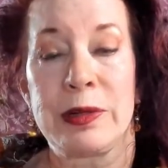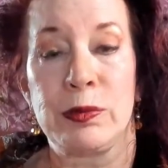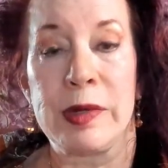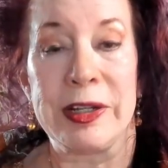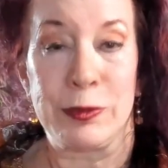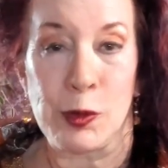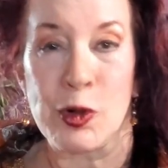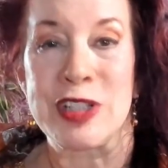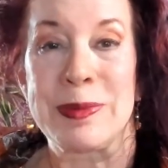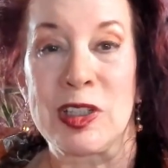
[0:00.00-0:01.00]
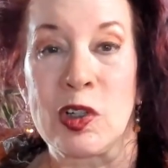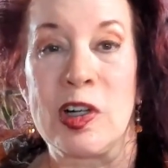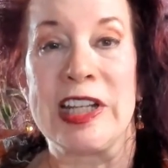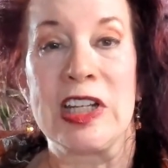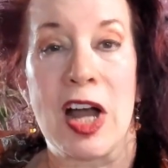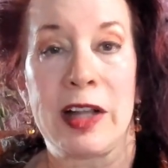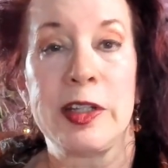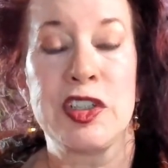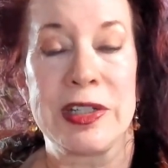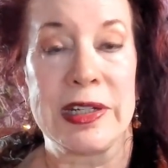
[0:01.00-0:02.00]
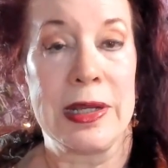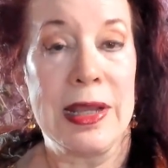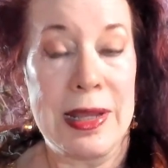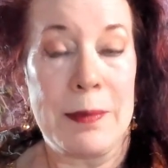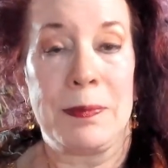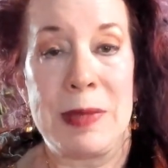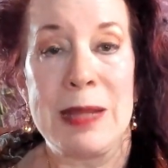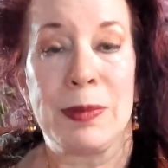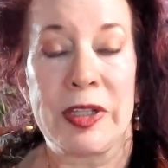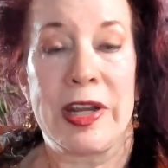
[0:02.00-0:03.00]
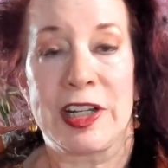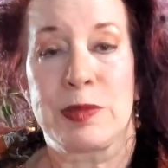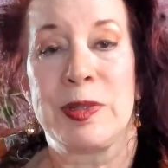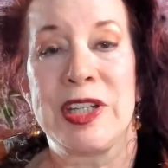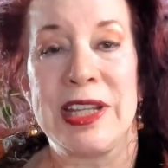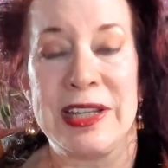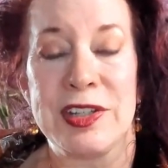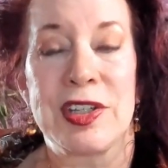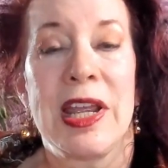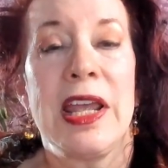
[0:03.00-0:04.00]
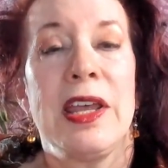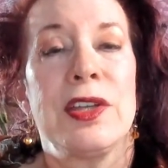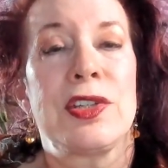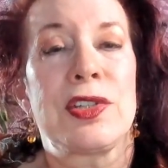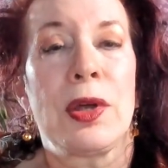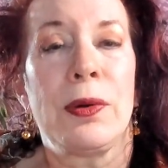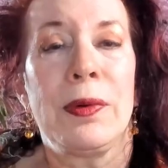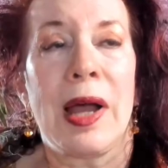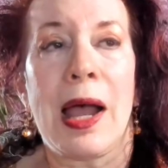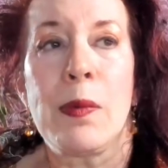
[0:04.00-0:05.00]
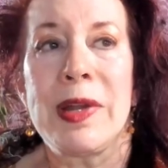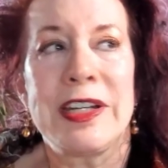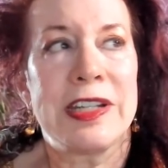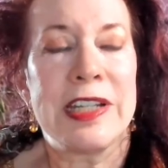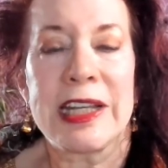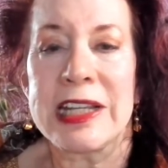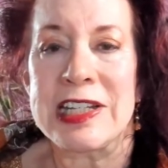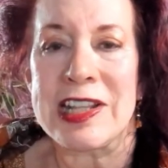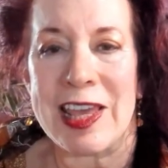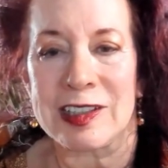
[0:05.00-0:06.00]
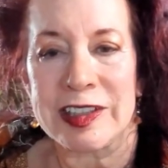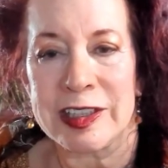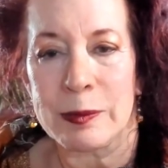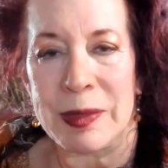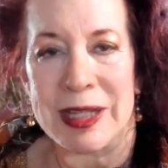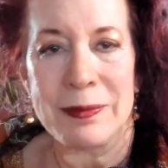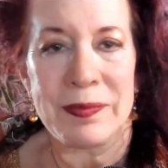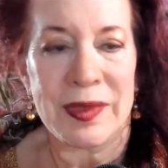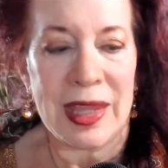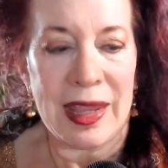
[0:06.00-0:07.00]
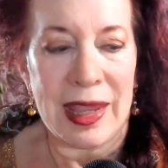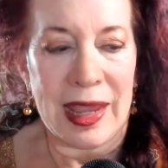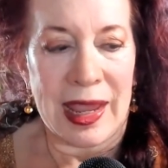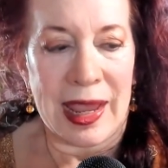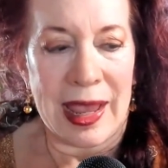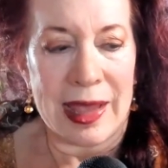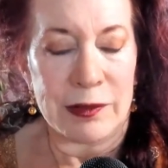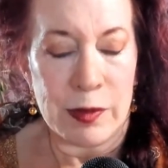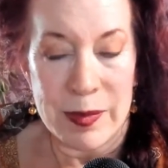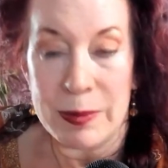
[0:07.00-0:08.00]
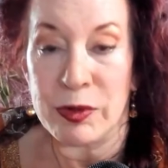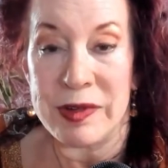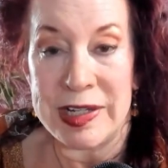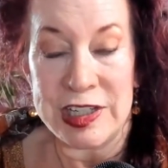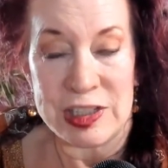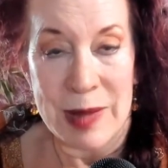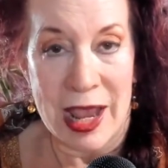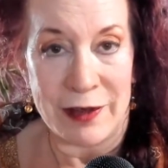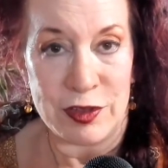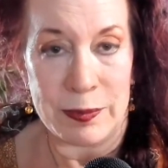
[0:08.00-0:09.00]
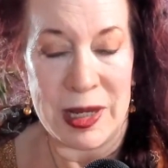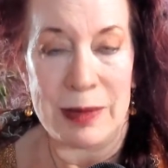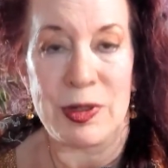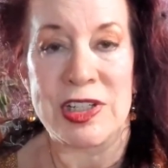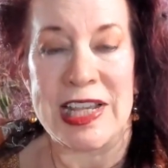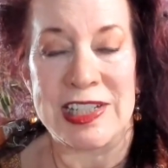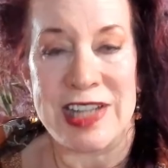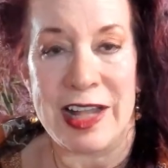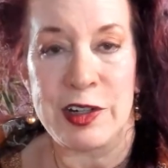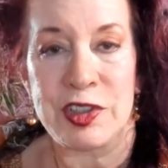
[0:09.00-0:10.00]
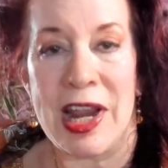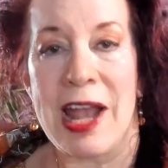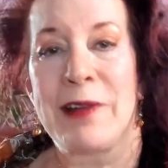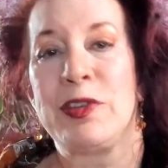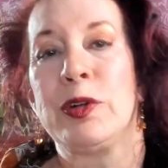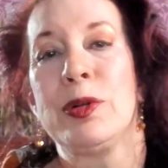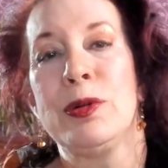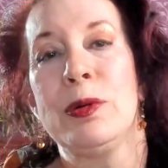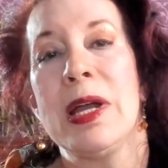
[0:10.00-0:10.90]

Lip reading: of reinforcement learning knowledge and people and expertise. So I wanted to dig into that a little bit. And I remember reading some Hafner papers. That's Daniger Hafner, who